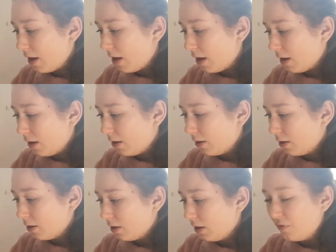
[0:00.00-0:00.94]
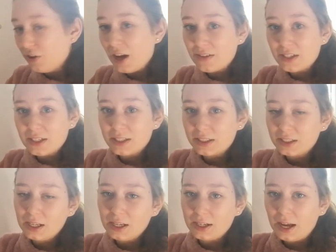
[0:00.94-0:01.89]
And if you haven't
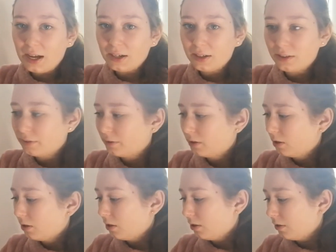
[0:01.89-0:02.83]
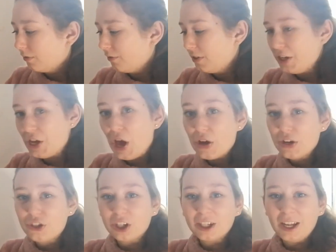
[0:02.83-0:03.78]
seen that video,
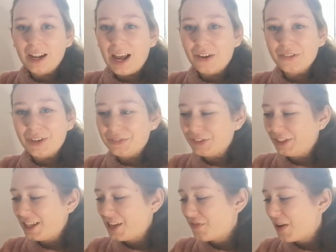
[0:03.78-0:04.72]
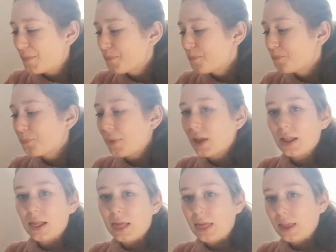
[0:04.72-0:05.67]
check it out after this one.
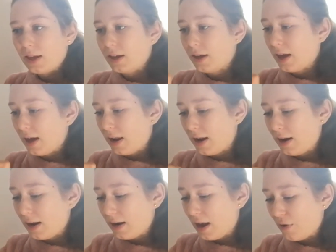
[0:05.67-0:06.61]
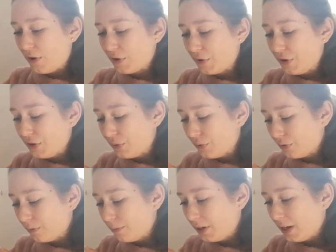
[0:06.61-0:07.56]
And now I'm going to
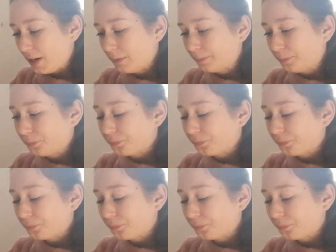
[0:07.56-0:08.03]
open it.